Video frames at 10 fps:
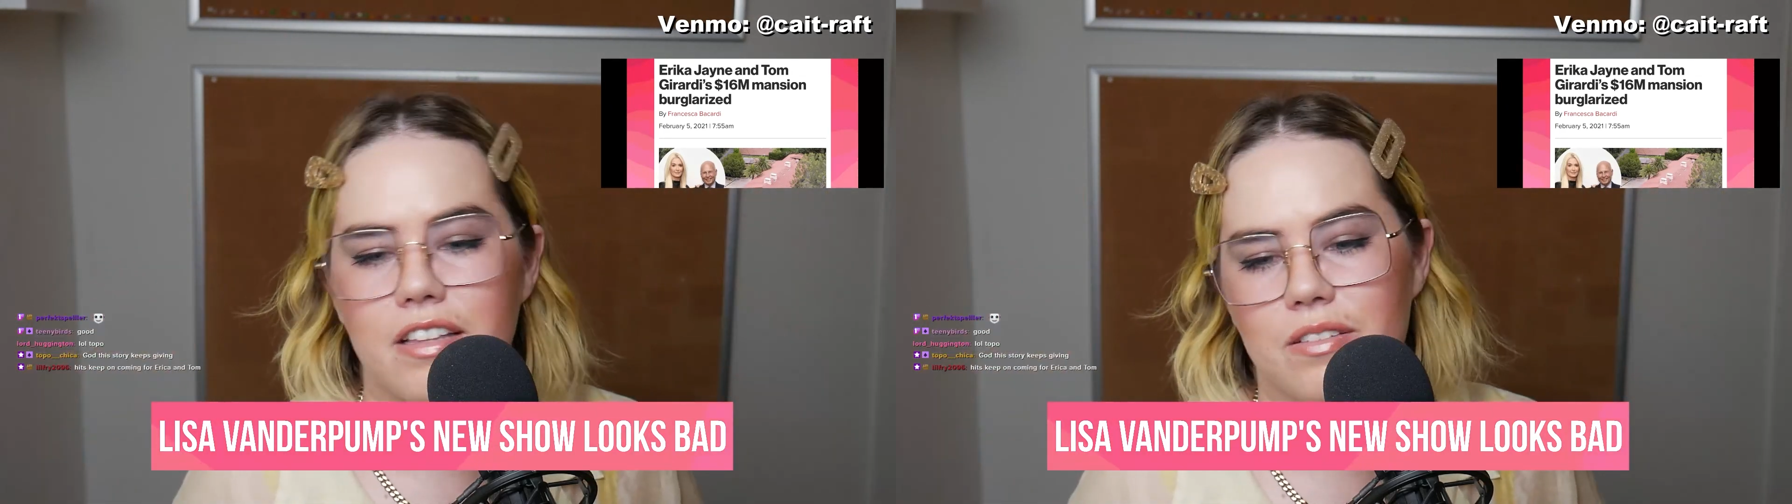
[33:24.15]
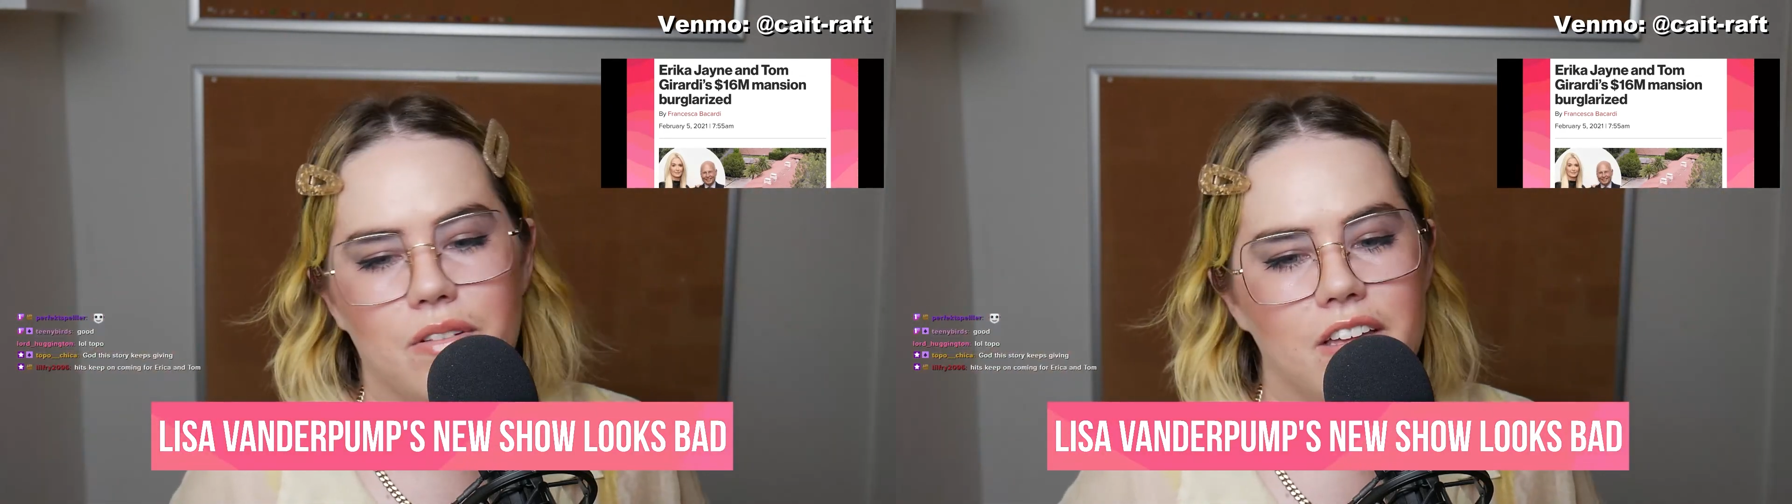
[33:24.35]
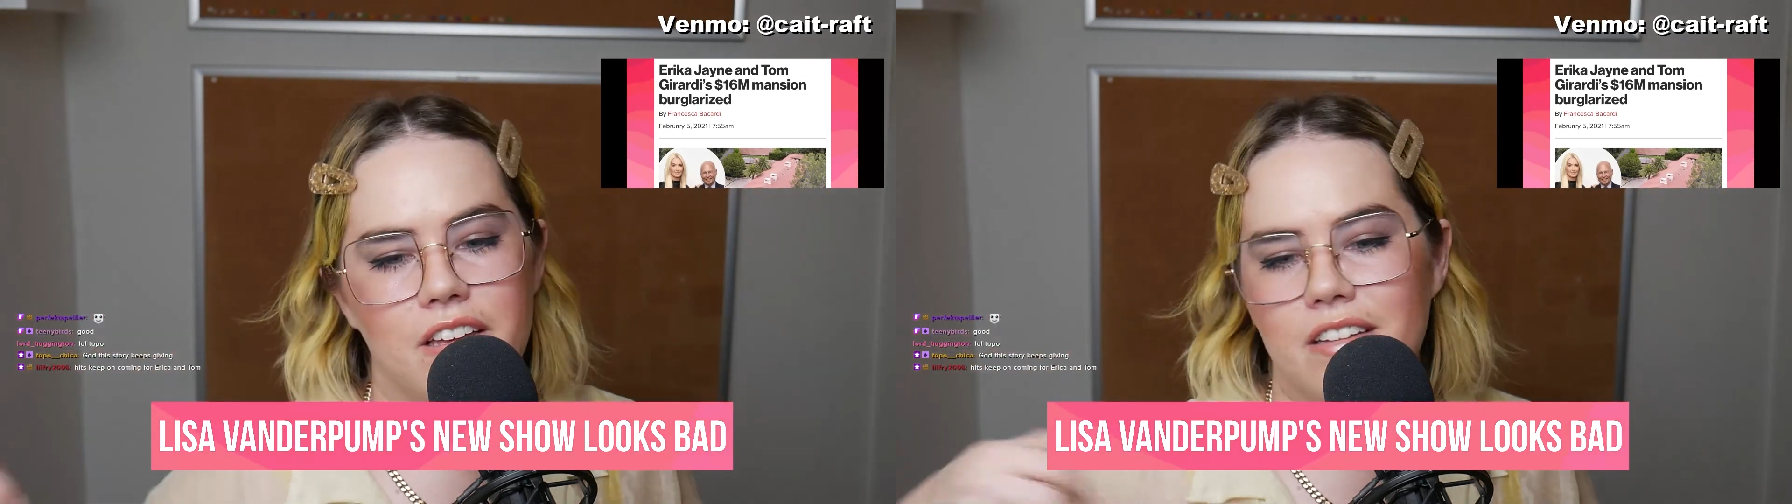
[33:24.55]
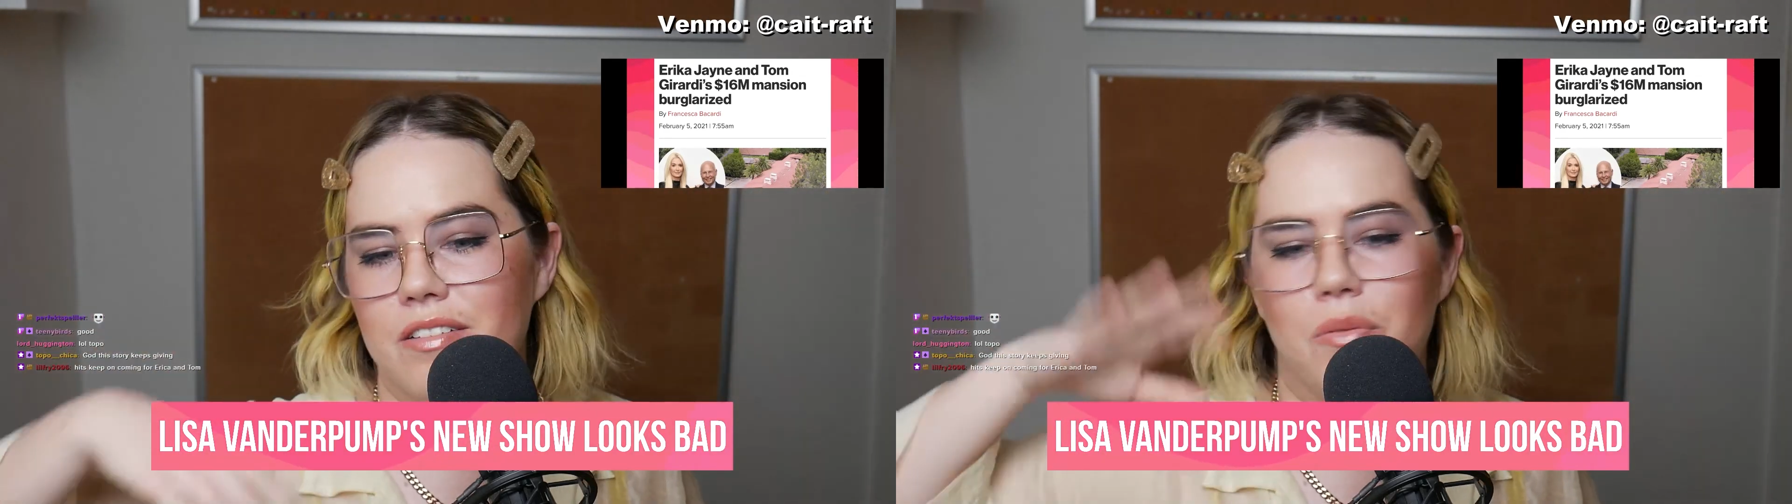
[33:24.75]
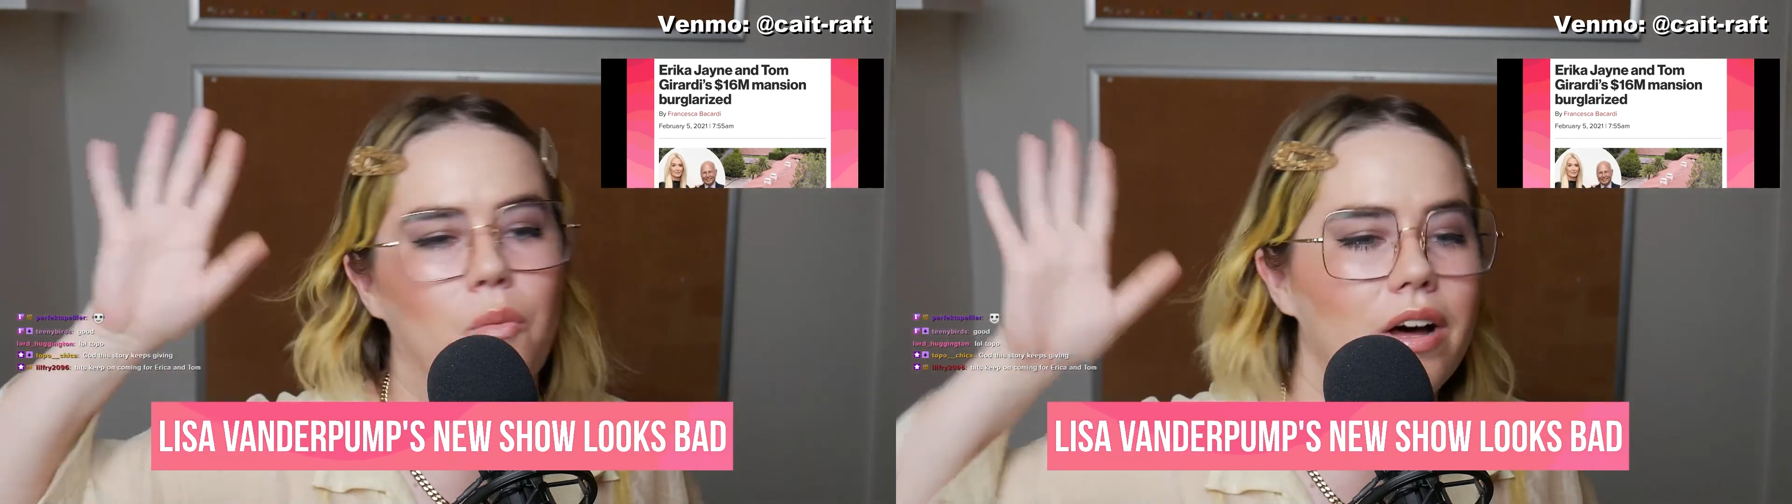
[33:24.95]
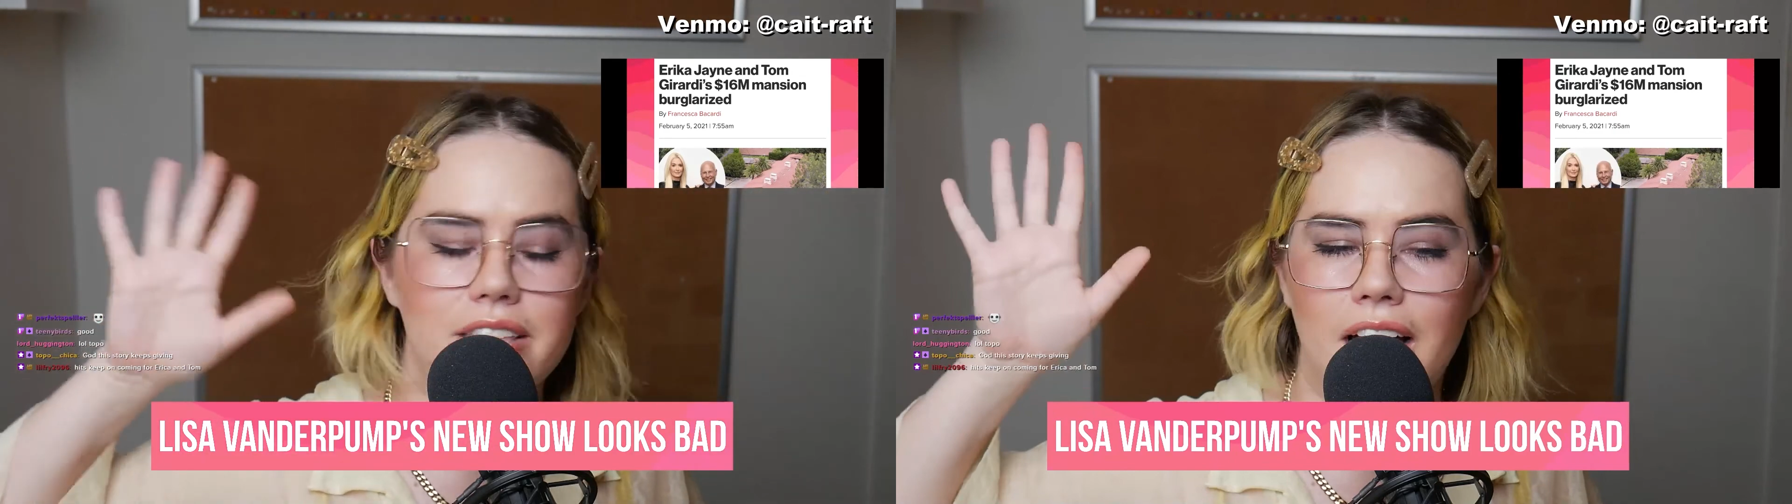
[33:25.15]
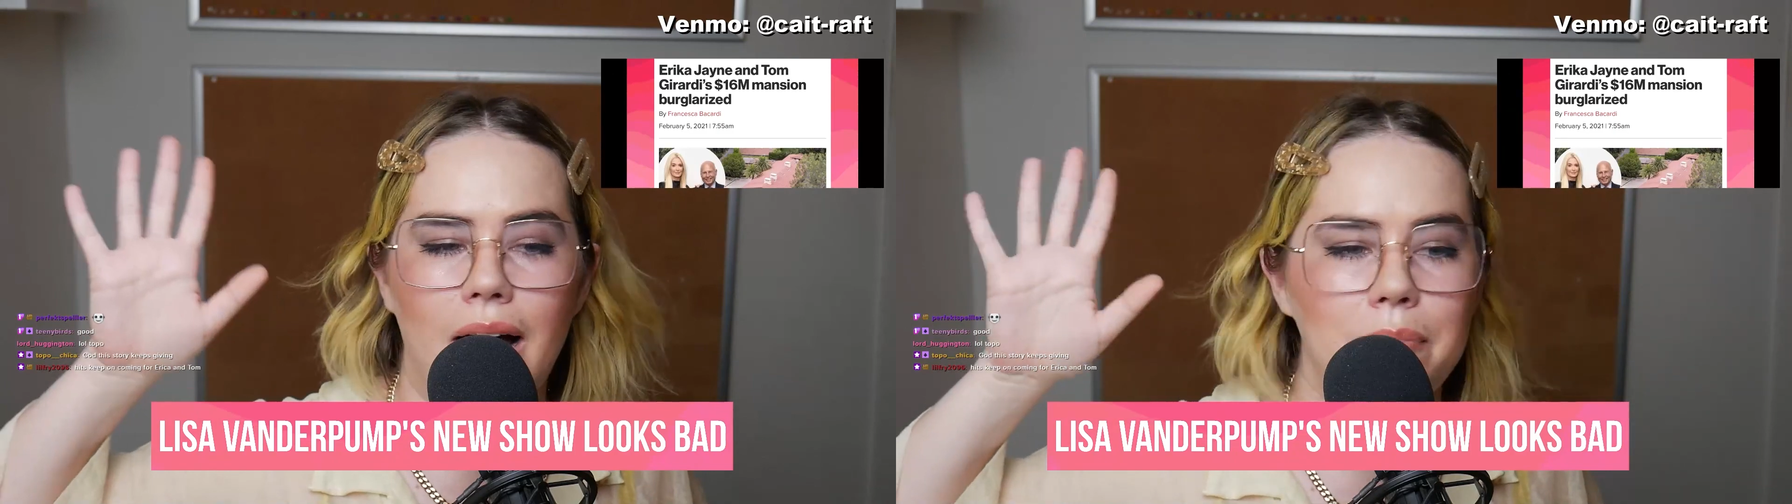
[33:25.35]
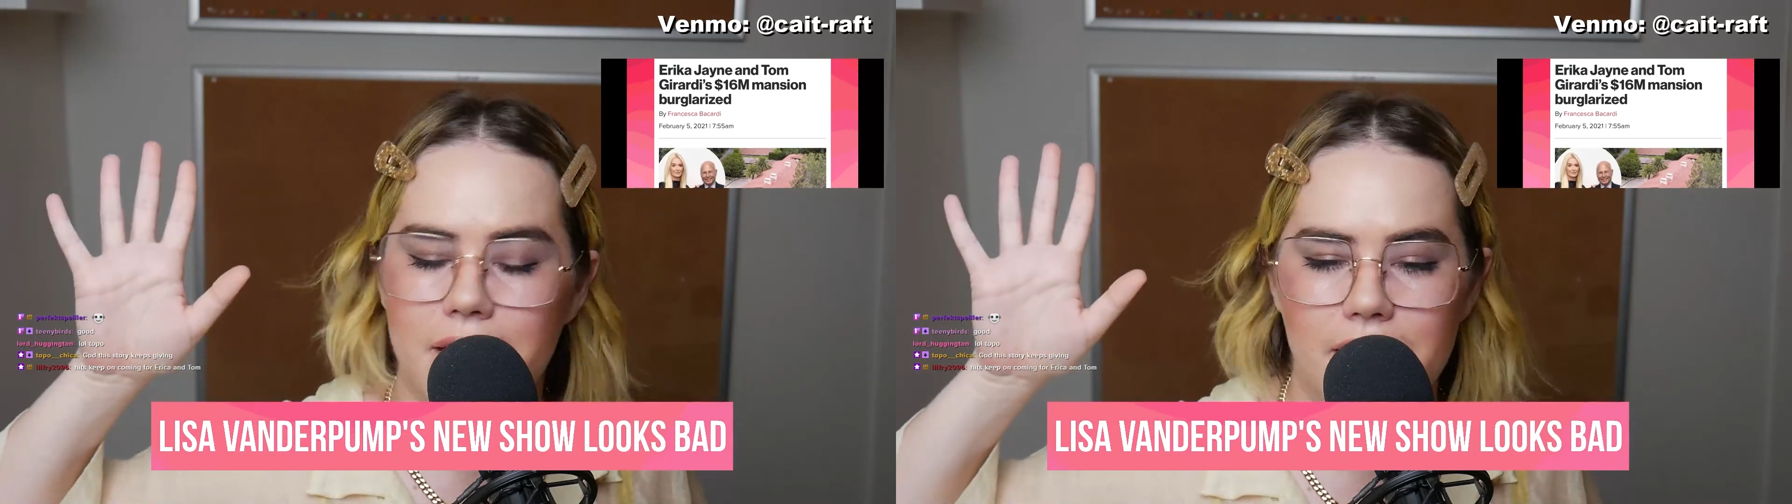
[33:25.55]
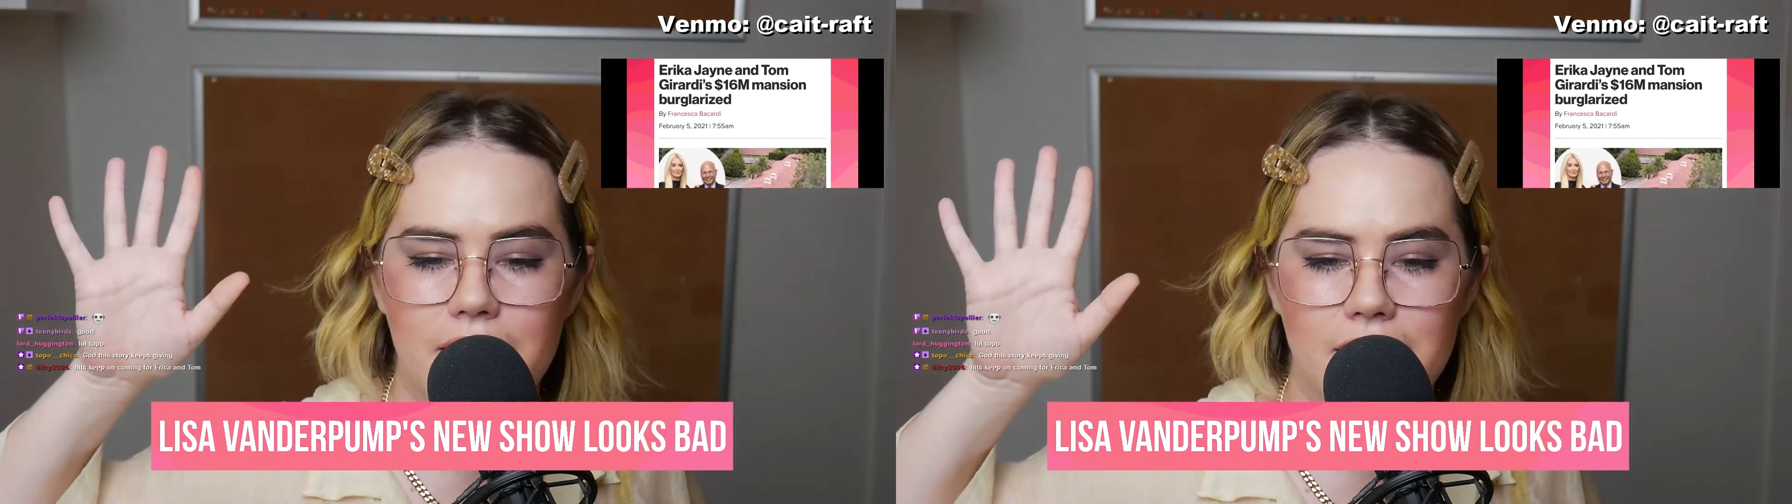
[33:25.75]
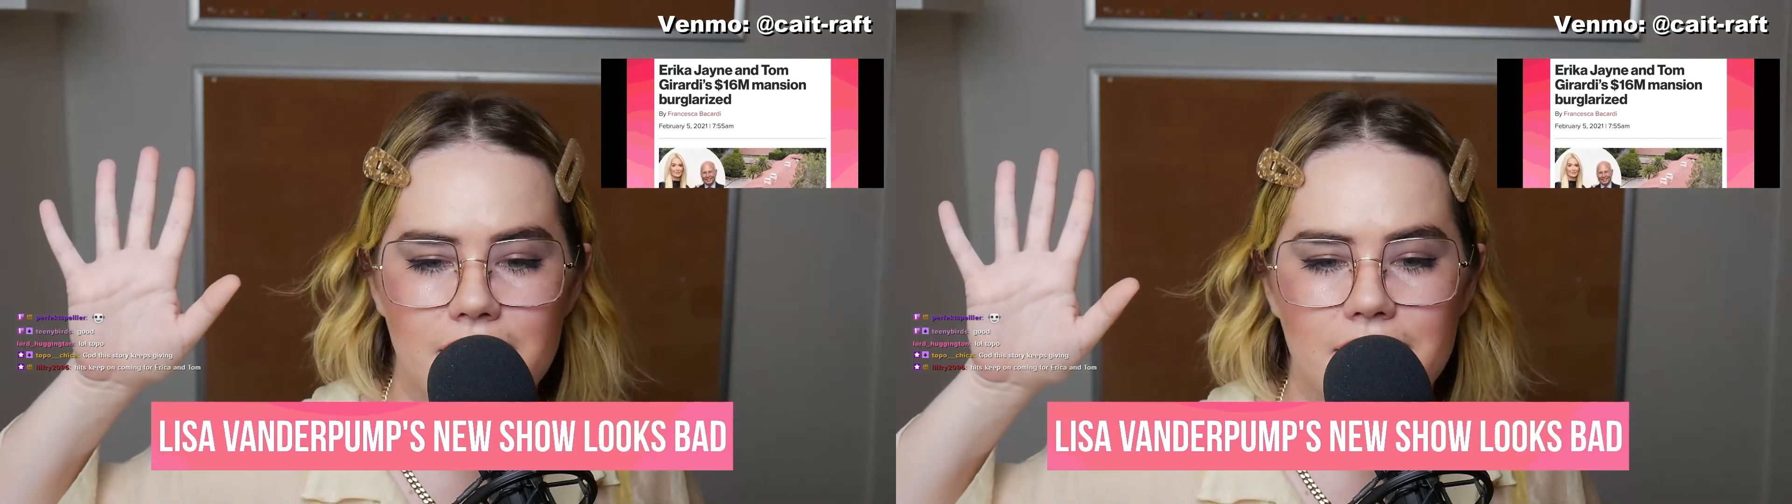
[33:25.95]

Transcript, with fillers: It's what's happening.